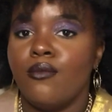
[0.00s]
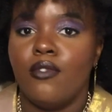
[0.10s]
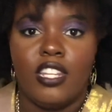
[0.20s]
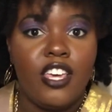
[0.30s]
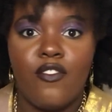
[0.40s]

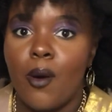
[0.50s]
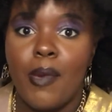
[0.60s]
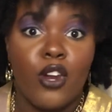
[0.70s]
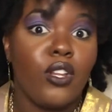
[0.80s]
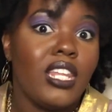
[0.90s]
live a
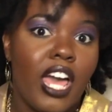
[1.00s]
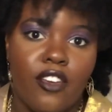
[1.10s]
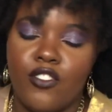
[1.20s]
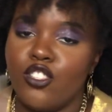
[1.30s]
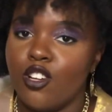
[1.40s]
better
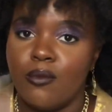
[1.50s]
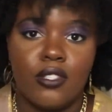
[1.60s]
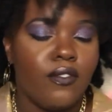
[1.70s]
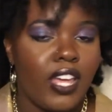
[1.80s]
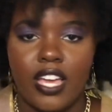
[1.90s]
life in terms
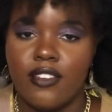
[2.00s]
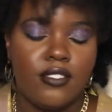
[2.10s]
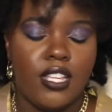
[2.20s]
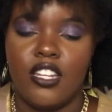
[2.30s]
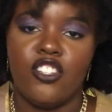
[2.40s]
of, like I've
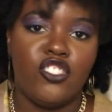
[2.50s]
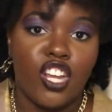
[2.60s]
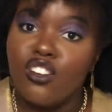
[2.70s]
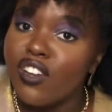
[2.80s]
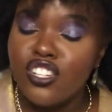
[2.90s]
stated,
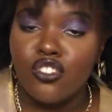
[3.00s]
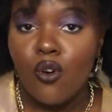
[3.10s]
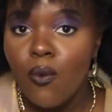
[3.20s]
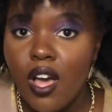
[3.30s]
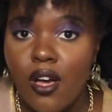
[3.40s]
generational
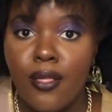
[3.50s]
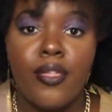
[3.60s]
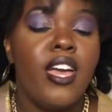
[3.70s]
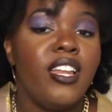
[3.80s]
wealth,